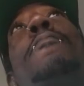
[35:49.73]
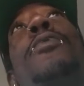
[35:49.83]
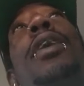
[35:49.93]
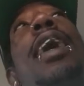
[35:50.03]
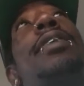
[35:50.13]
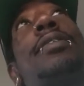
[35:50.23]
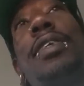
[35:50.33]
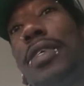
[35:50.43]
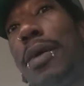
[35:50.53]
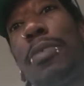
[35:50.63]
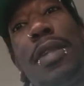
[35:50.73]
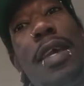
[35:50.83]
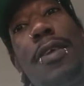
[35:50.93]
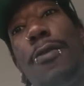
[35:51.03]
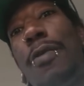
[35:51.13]
but I see
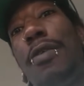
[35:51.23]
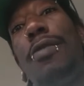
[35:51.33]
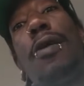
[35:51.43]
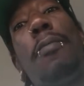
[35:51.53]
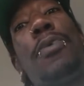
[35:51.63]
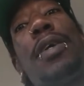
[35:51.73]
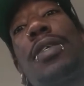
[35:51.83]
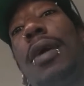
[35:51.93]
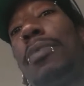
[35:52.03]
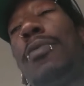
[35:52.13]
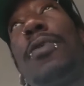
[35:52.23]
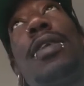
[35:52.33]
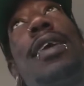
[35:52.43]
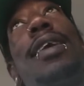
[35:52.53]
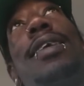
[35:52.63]
something in you and you're going to be something
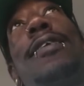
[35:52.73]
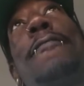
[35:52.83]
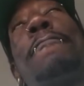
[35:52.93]
one day.